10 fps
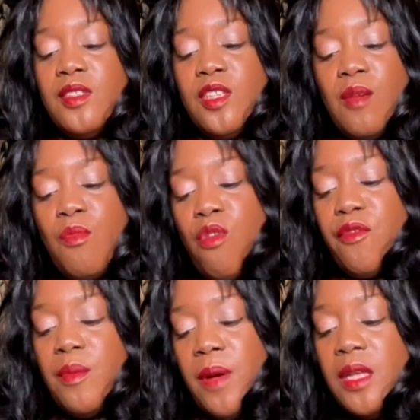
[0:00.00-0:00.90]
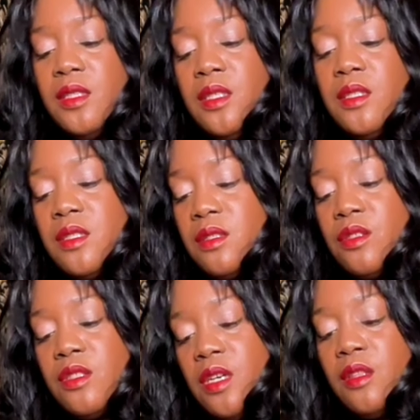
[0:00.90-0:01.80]
Let's get more for Pisces.
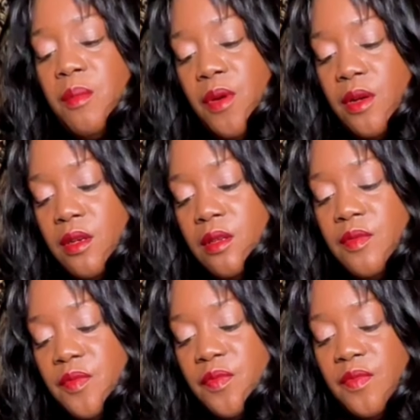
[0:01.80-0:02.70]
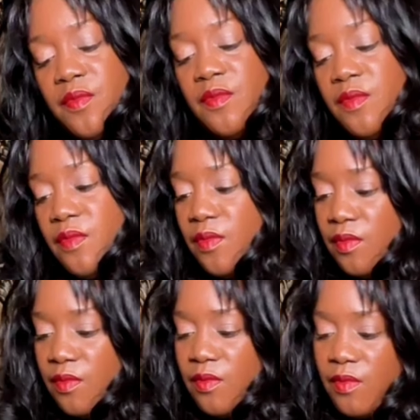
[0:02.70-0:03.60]
Should tell the partner.
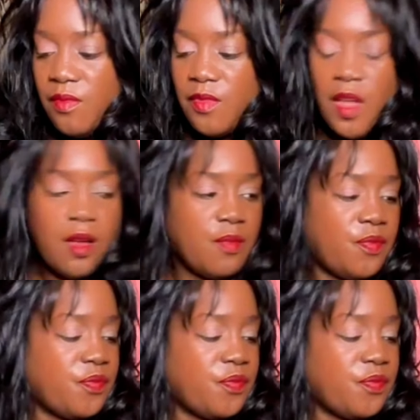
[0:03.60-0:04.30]
Okay.